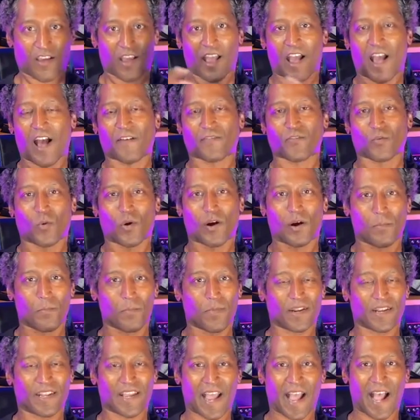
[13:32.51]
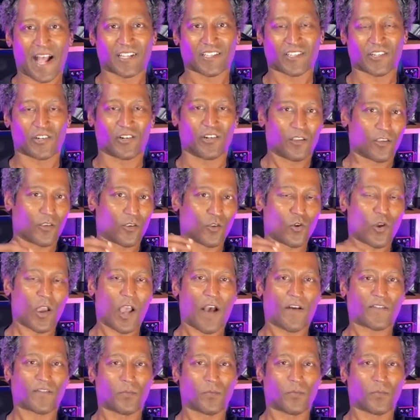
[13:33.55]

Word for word: have to wear many hats here. You have